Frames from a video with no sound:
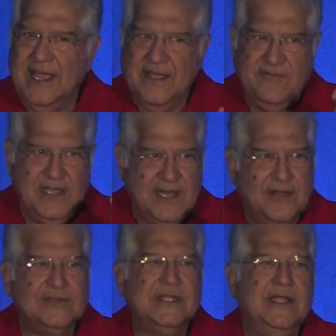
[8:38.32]
we
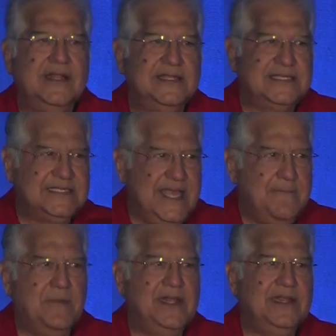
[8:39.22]
announced it in the
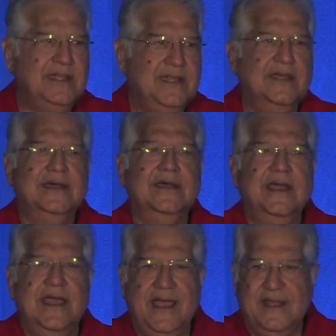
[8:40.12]
same month and year
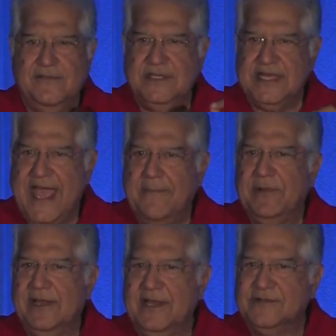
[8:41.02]
as which
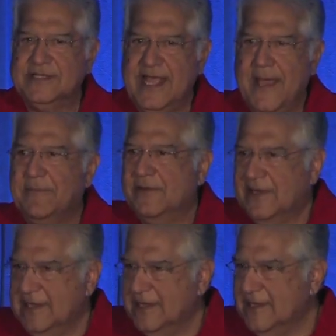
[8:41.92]
Apple announced the Apple
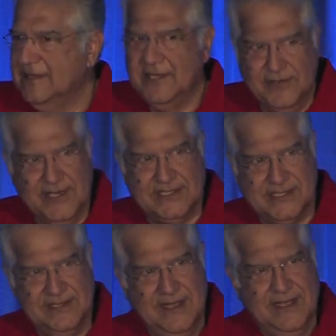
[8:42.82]
One here in the
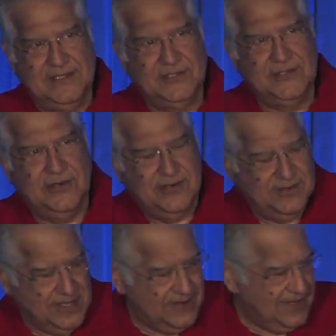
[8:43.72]
US. So,
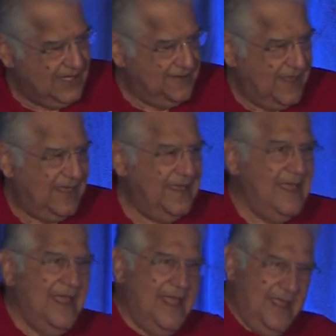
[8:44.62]
you know, in a way,
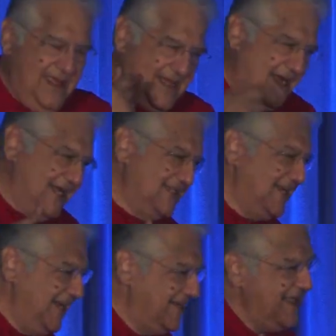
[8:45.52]
in
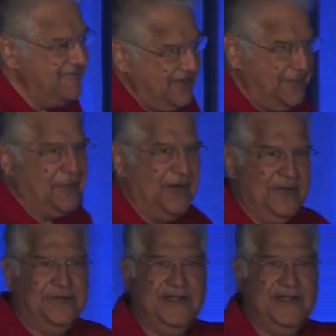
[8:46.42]
hindsight, I'm very proud of